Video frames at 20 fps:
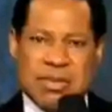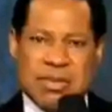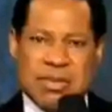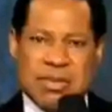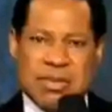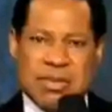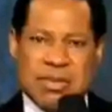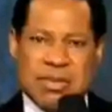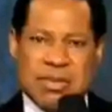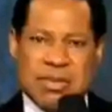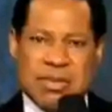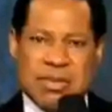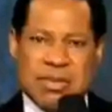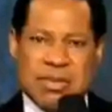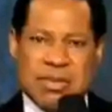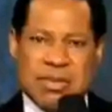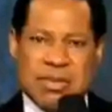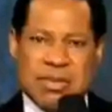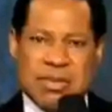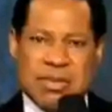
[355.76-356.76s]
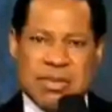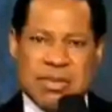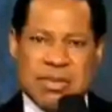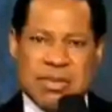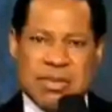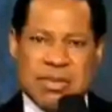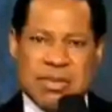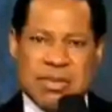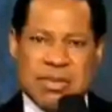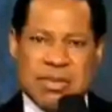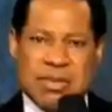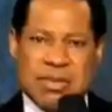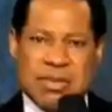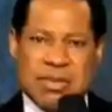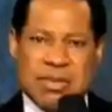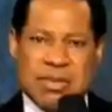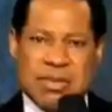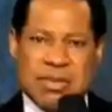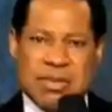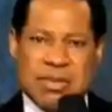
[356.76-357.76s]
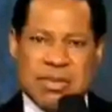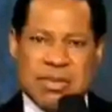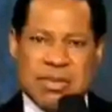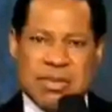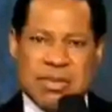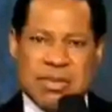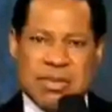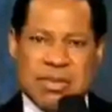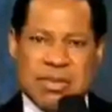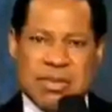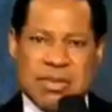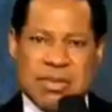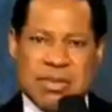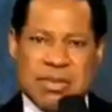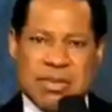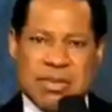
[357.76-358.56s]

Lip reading: This is a still picture; no speech is visible.